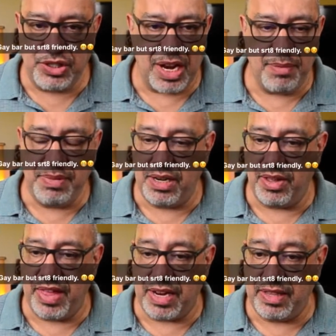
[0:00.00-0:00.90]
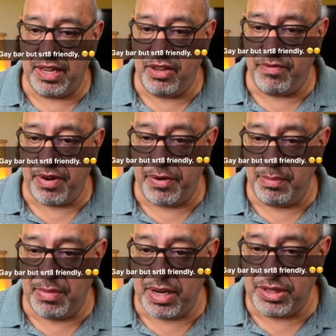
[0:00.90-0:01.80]
chimed in on that. Thank you
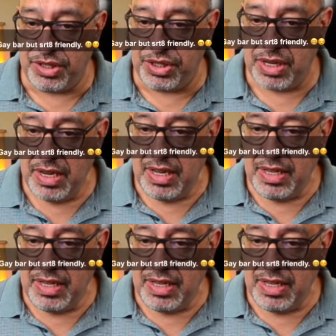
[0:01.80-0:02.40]
very much.